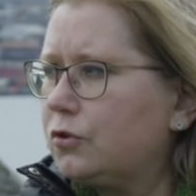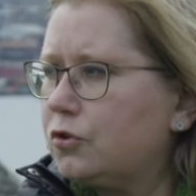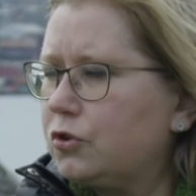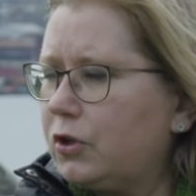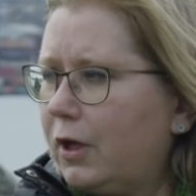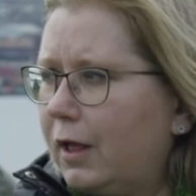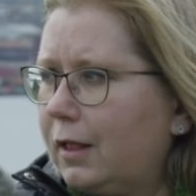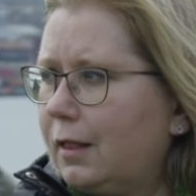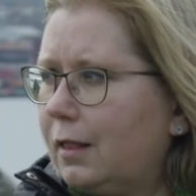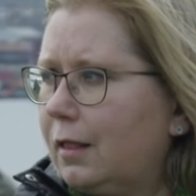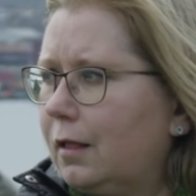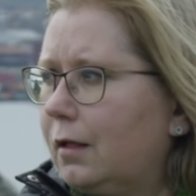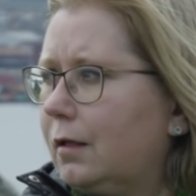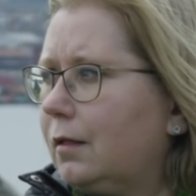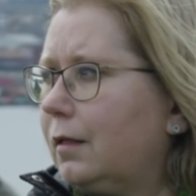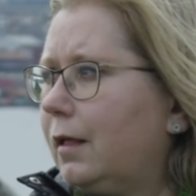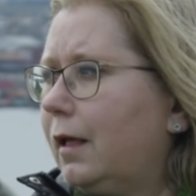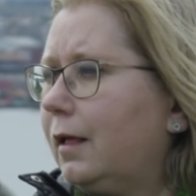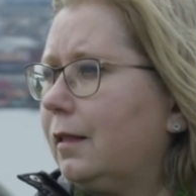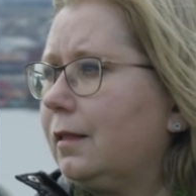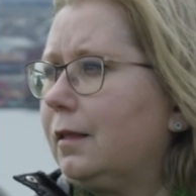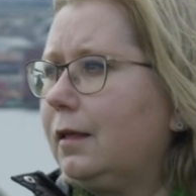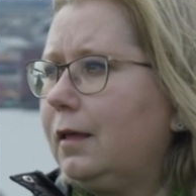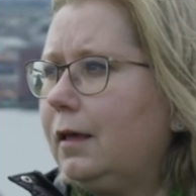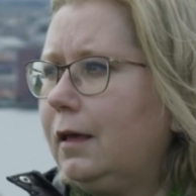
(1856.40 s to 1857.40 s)
Shetland,
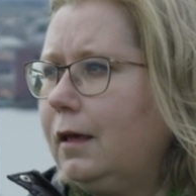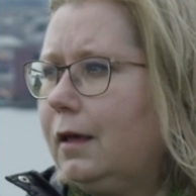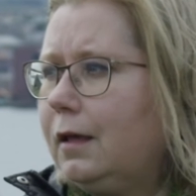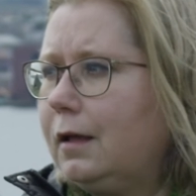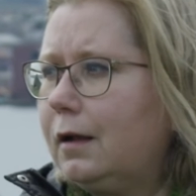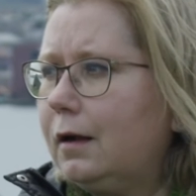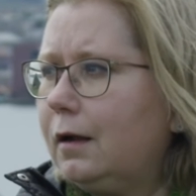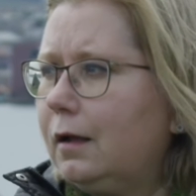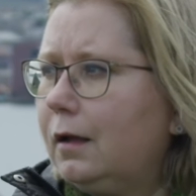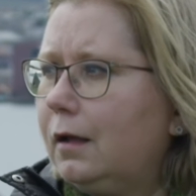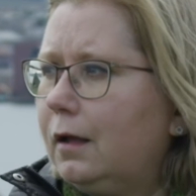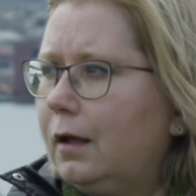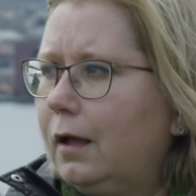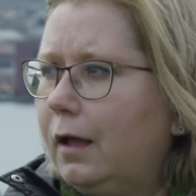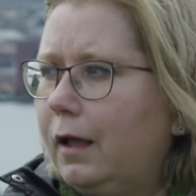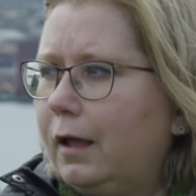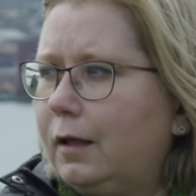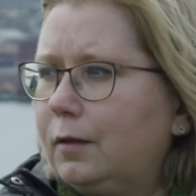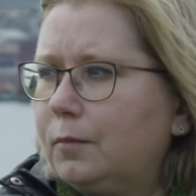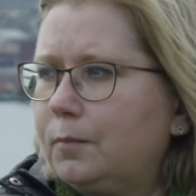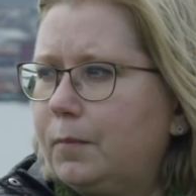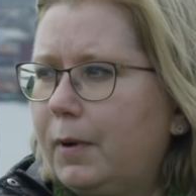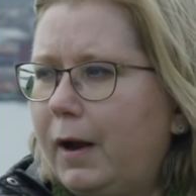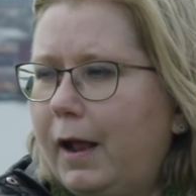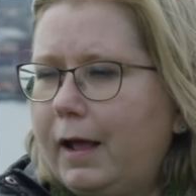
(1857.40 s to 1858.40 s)
and here
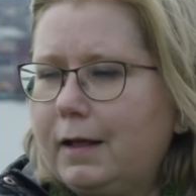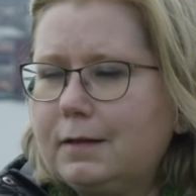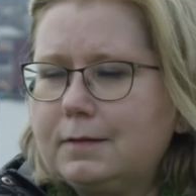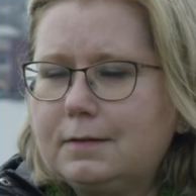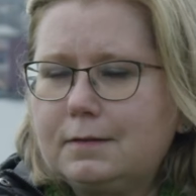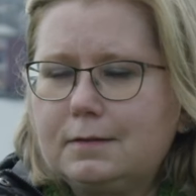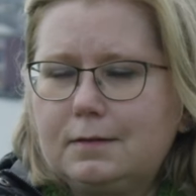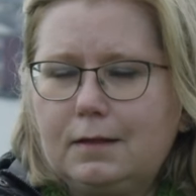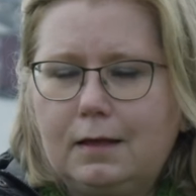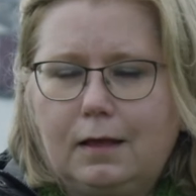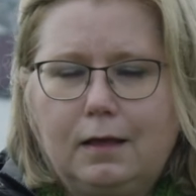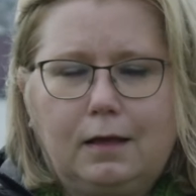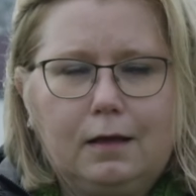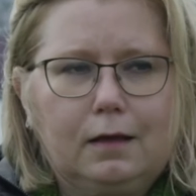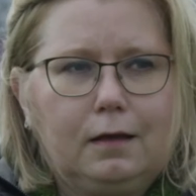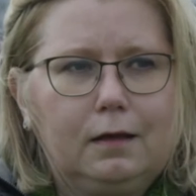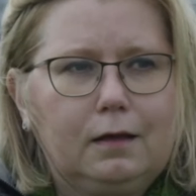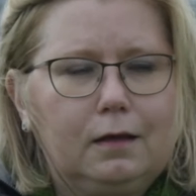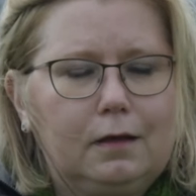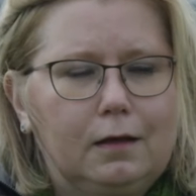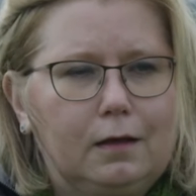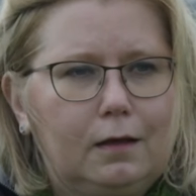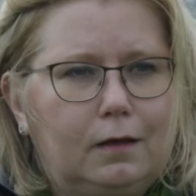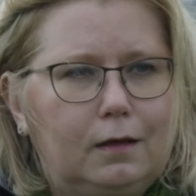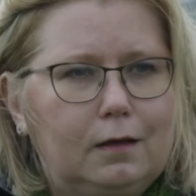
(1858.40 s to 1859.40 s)
in Bressay
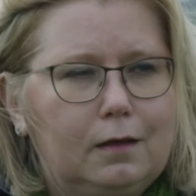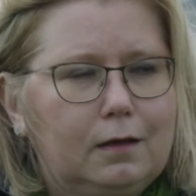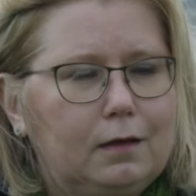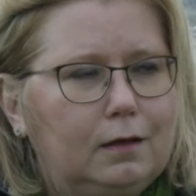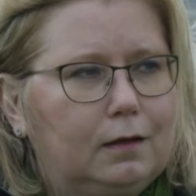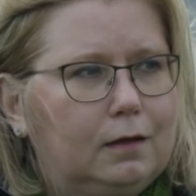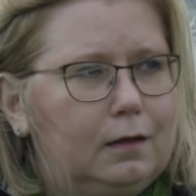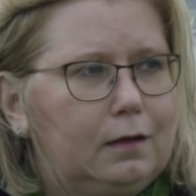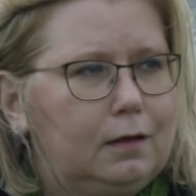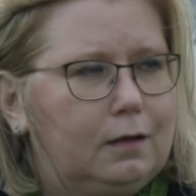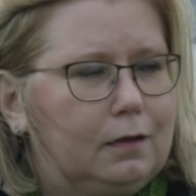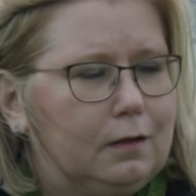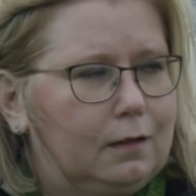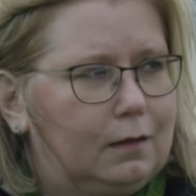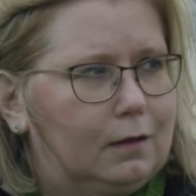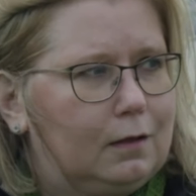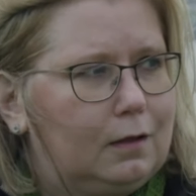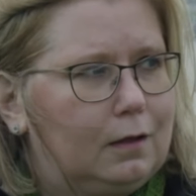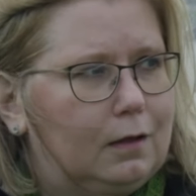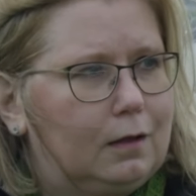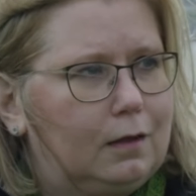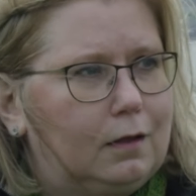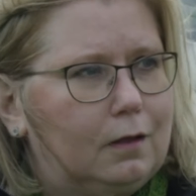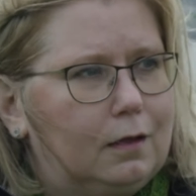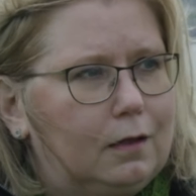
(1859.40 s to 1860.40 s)

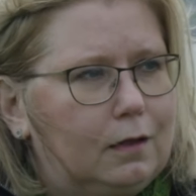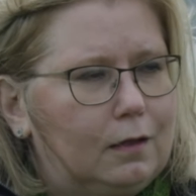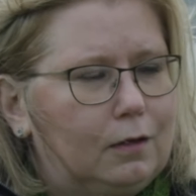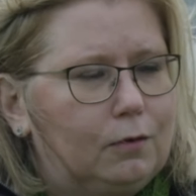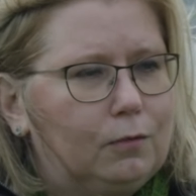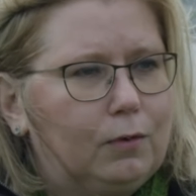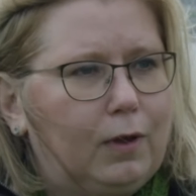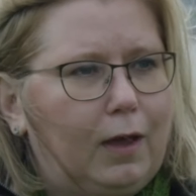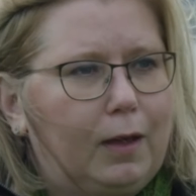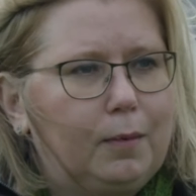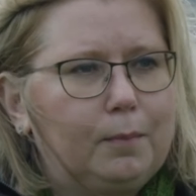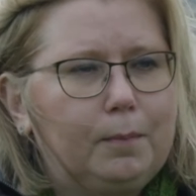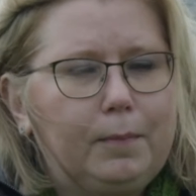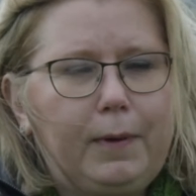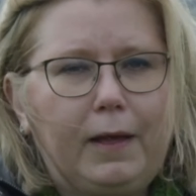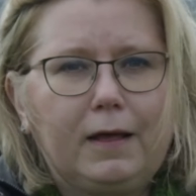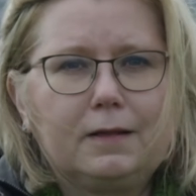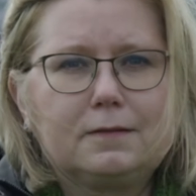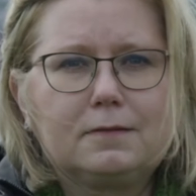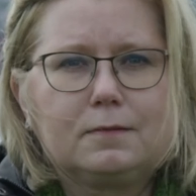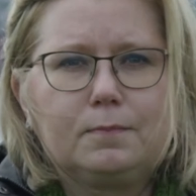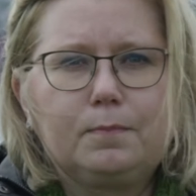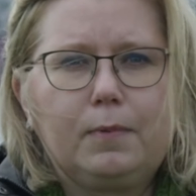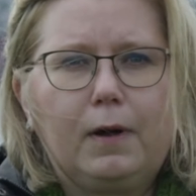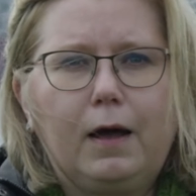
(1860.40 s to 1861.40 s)
you can
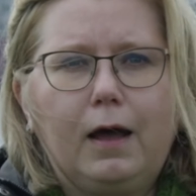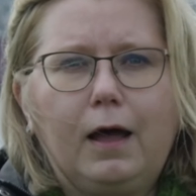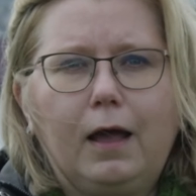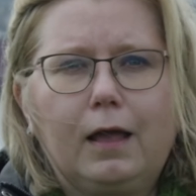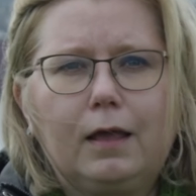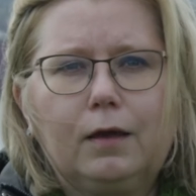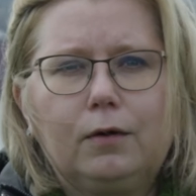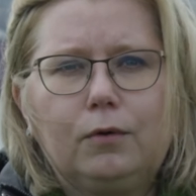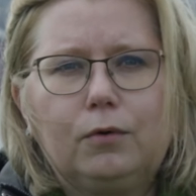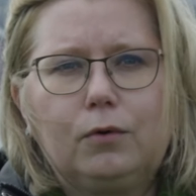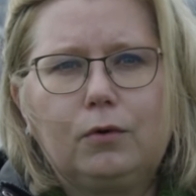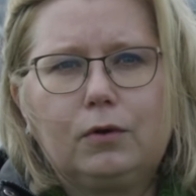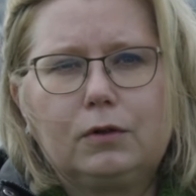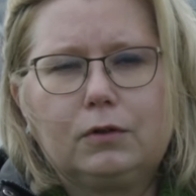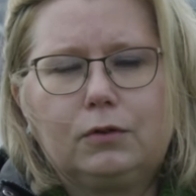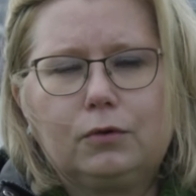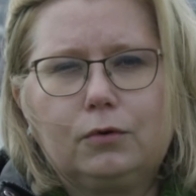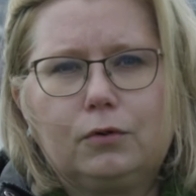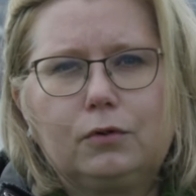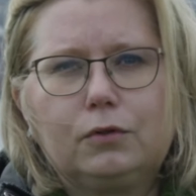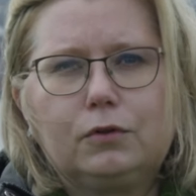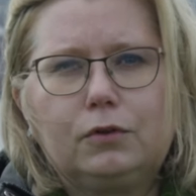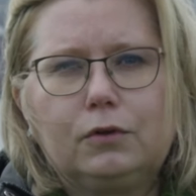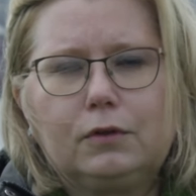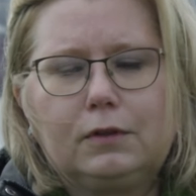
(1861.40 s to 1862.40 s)
pass by
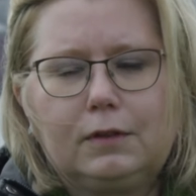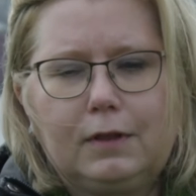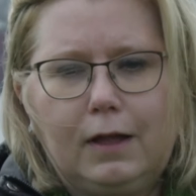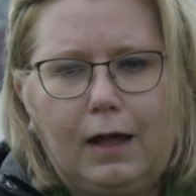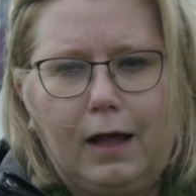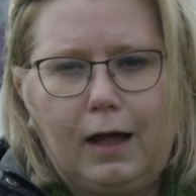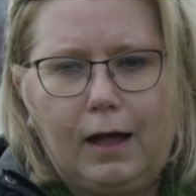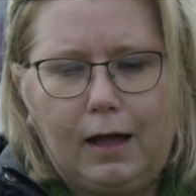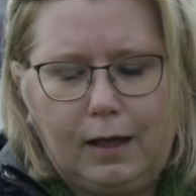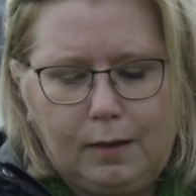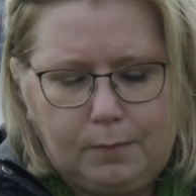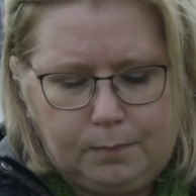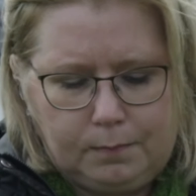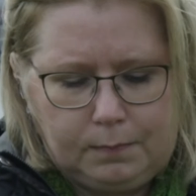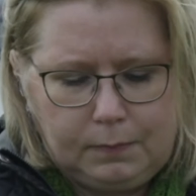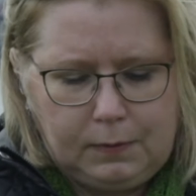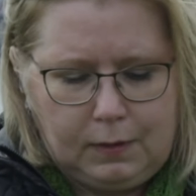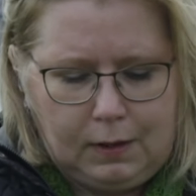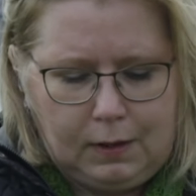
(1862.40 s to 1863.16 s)
all the time.